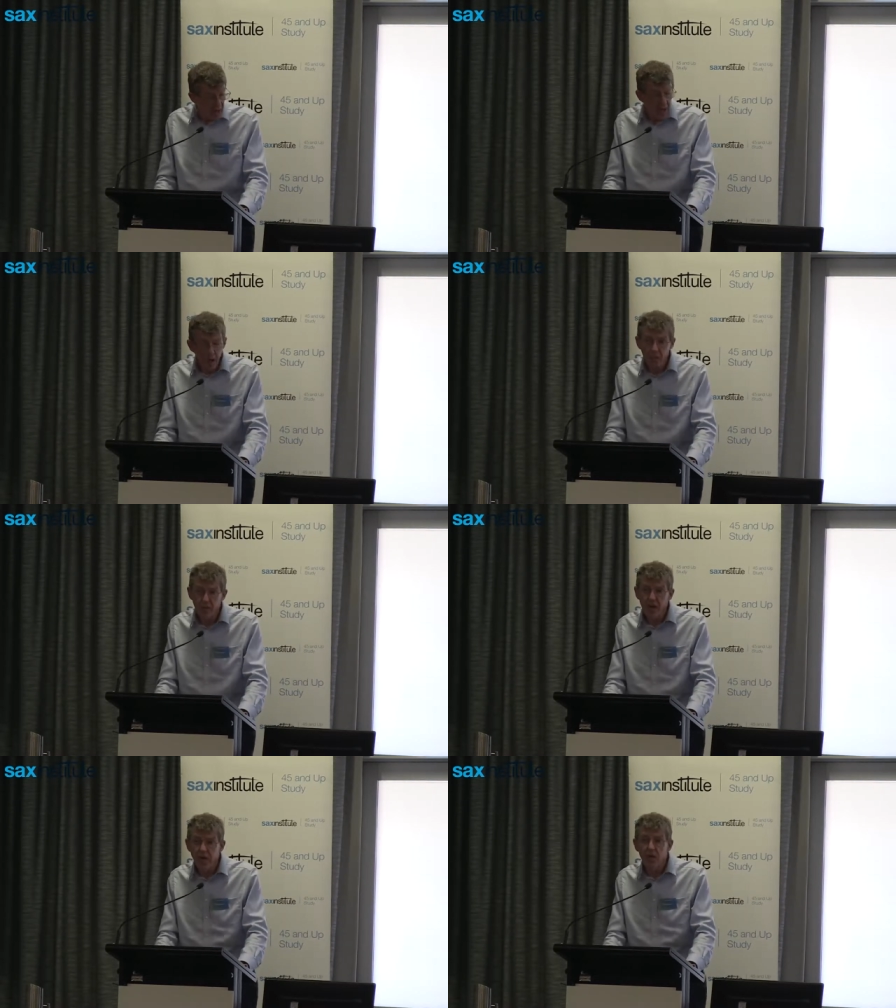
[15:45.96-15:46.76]
uh,
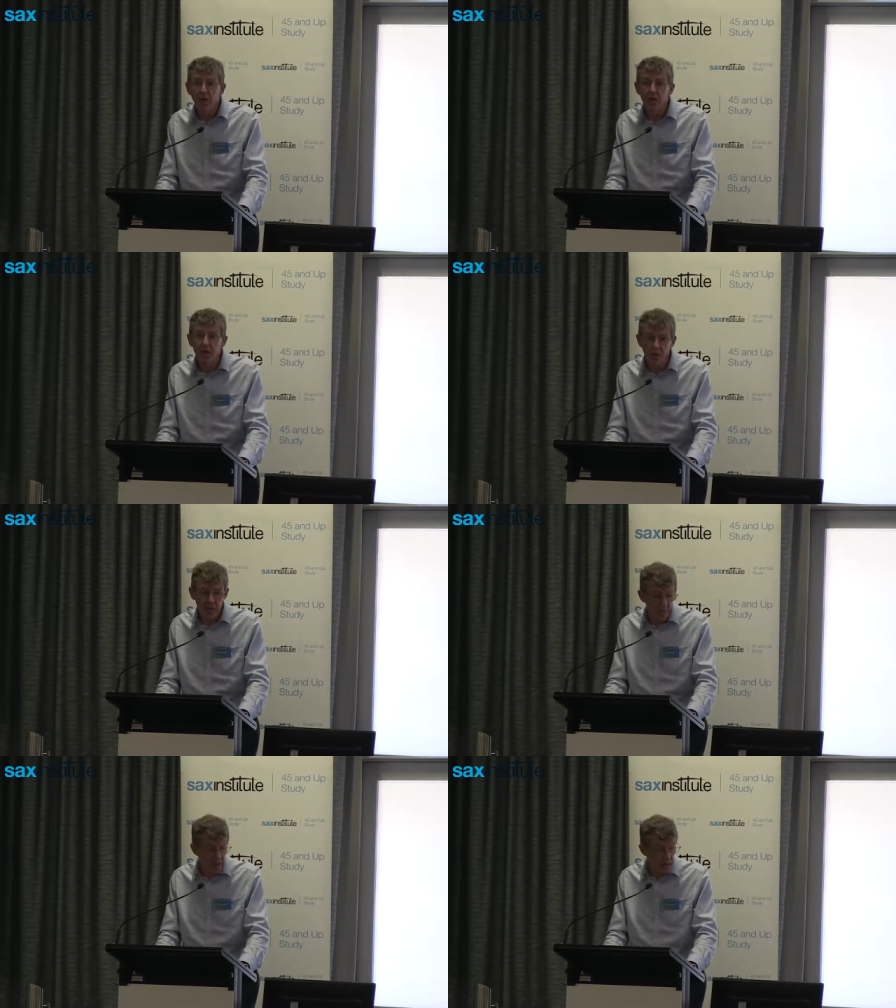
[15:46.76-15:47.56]
with very little in the
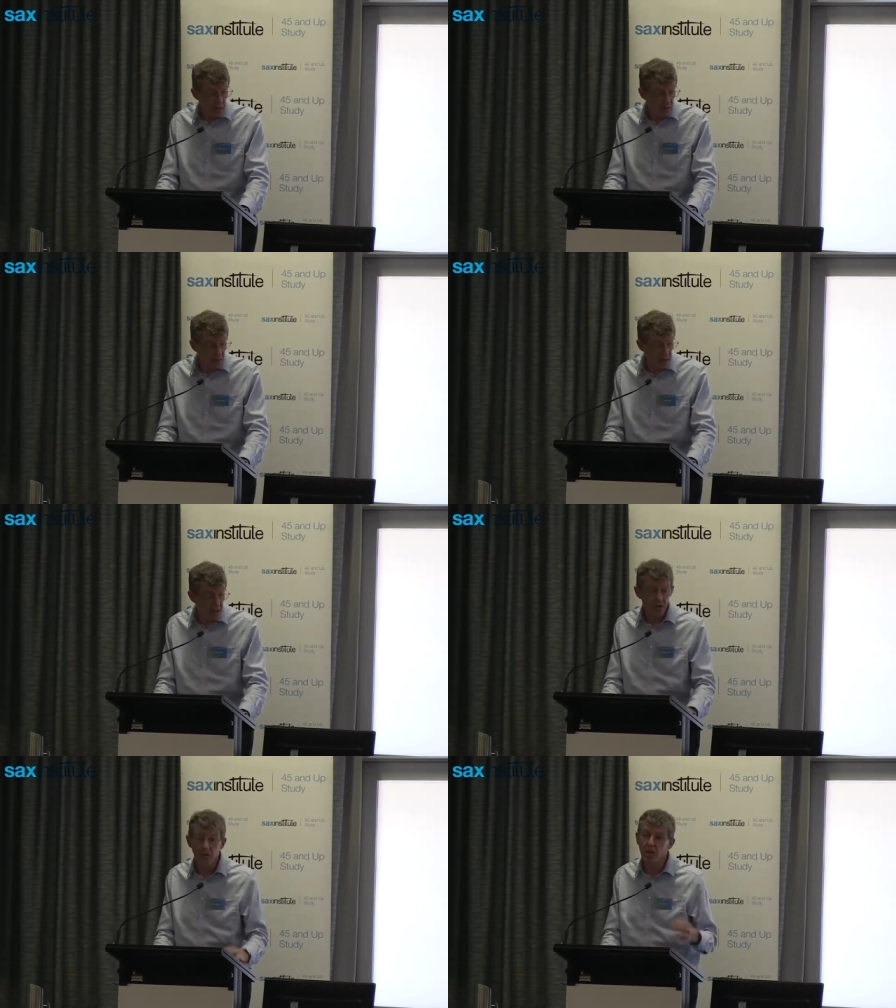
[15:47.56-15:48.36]
way of medical
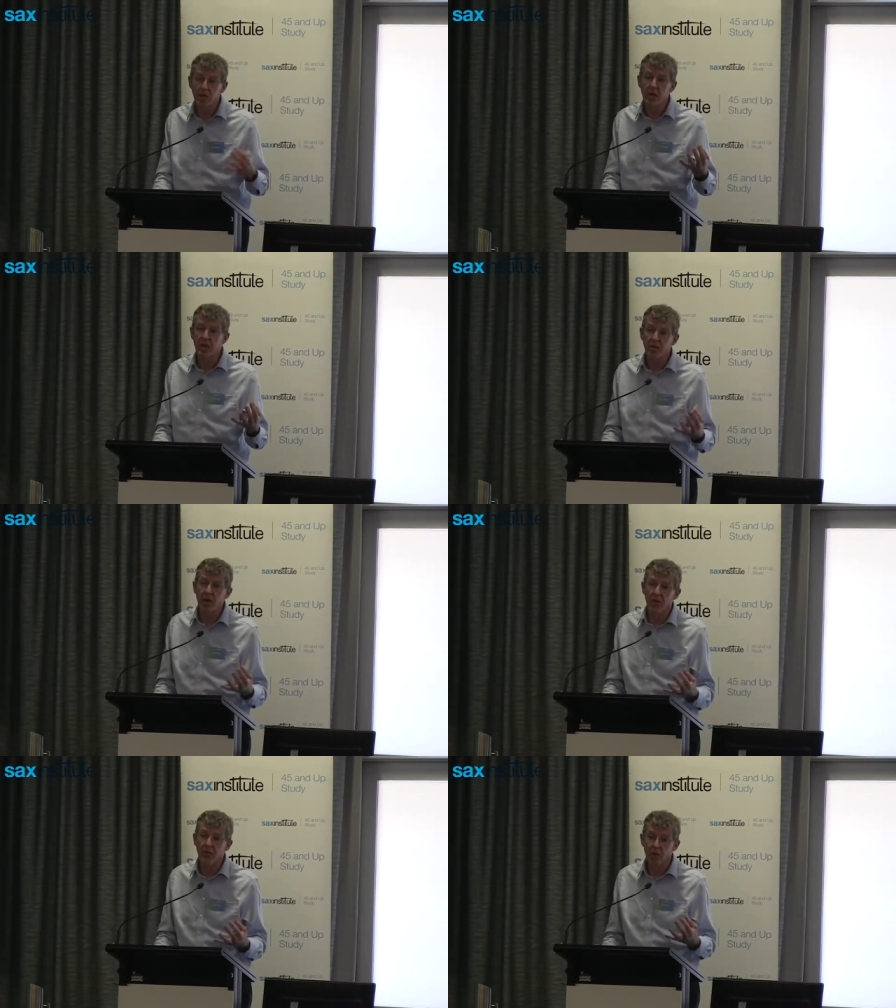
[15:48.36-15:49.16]
attention, only
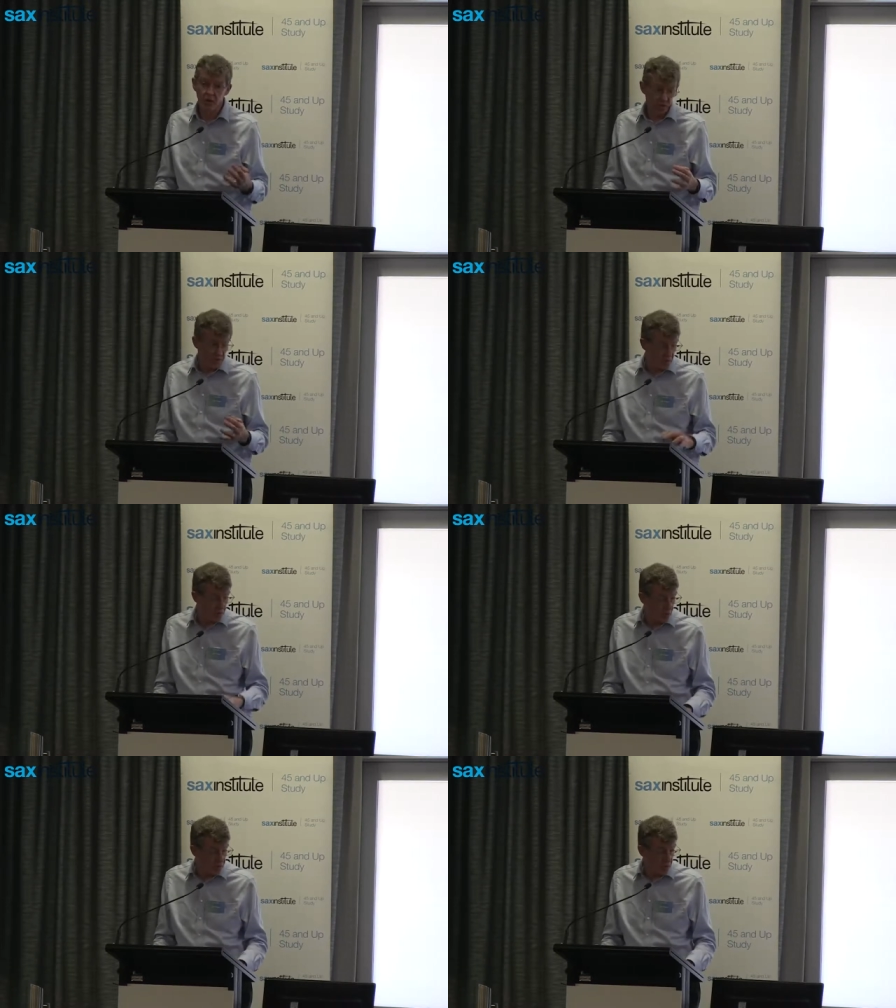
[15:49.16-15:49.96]
25 doctors for the
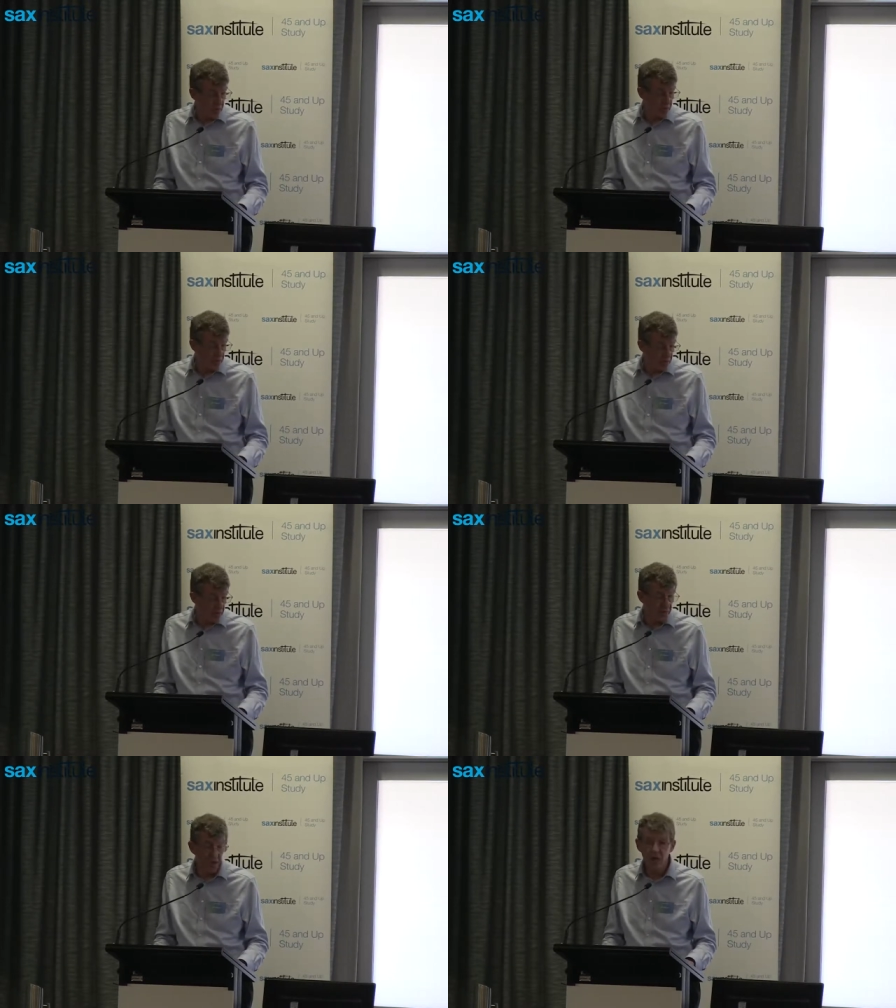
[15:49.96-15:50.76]
whole
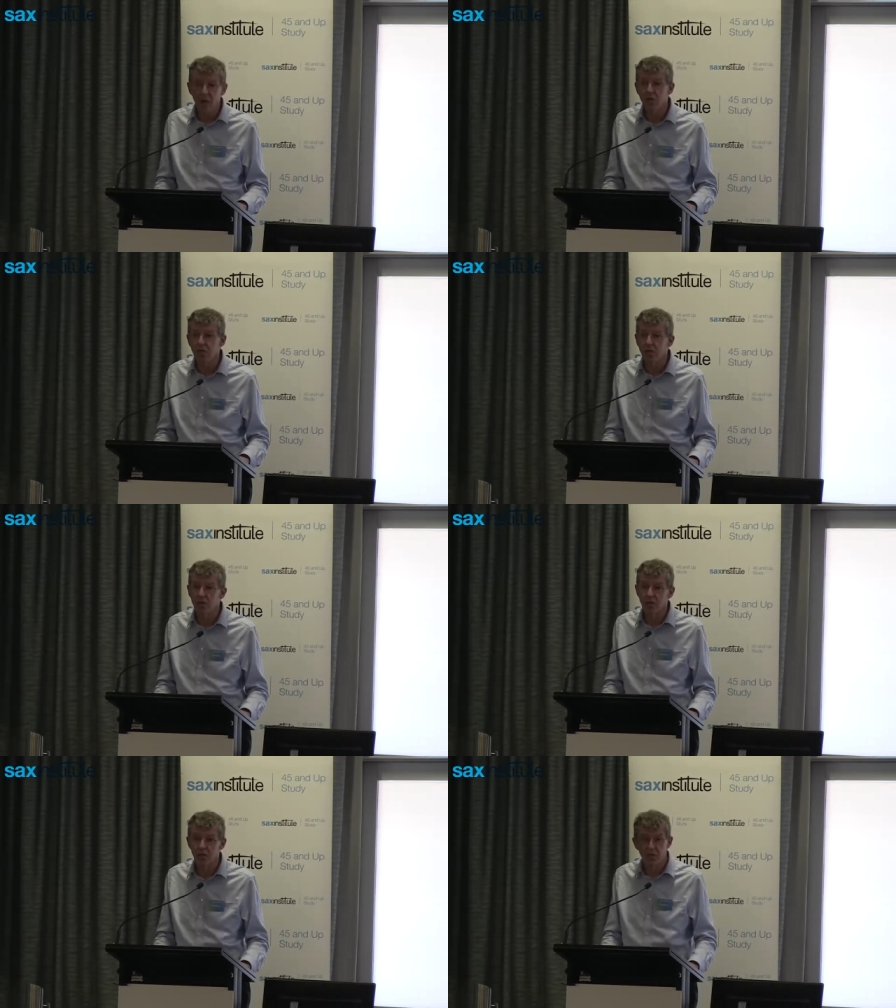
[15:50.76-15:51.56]
250,000,
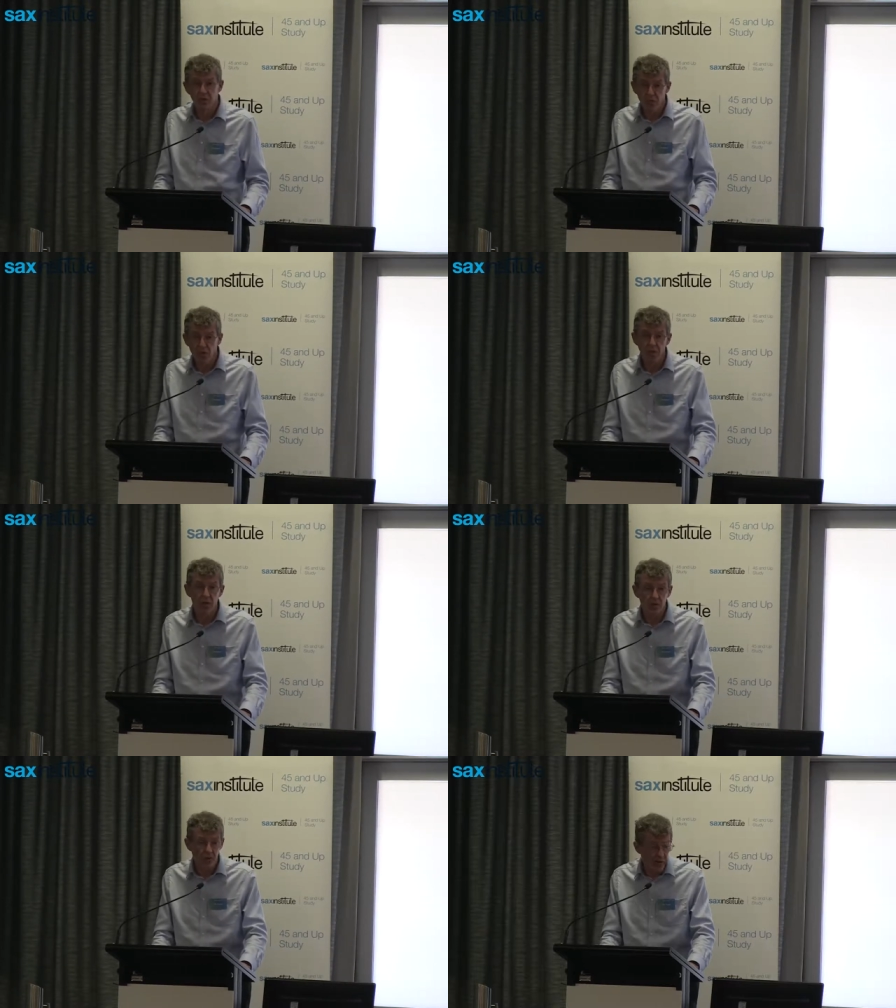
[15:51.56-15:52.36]
which is not a
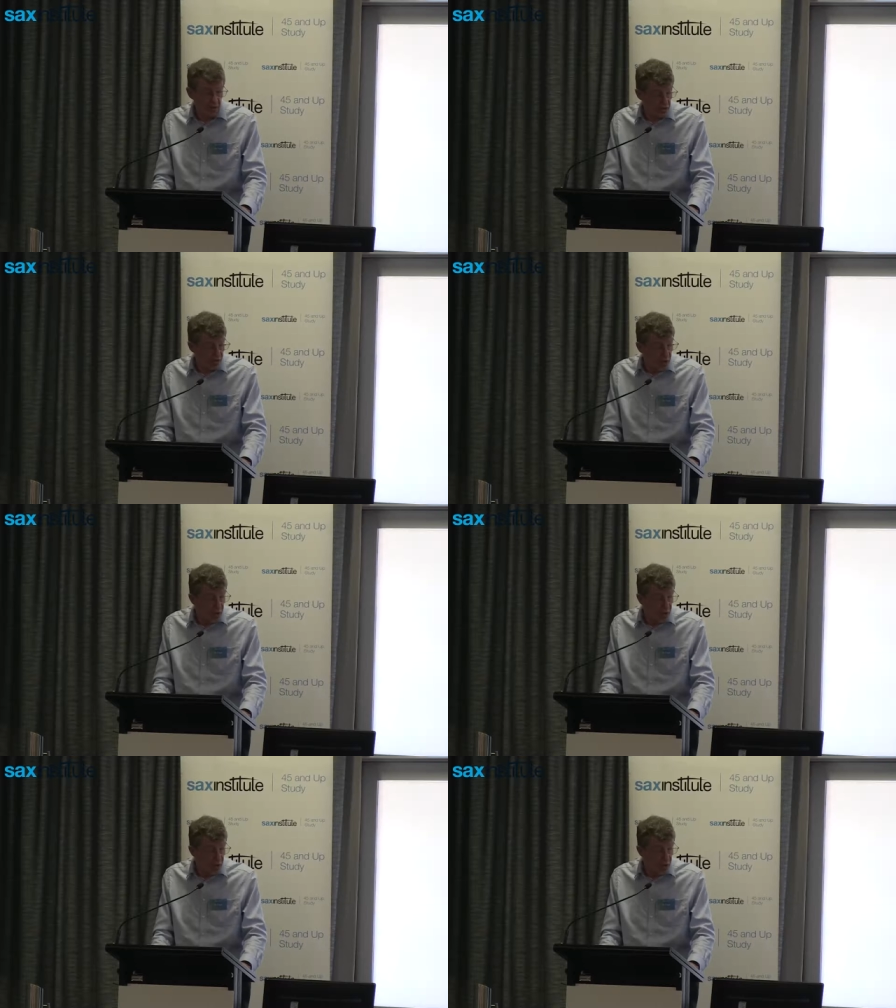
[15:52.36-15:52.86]
good ratio.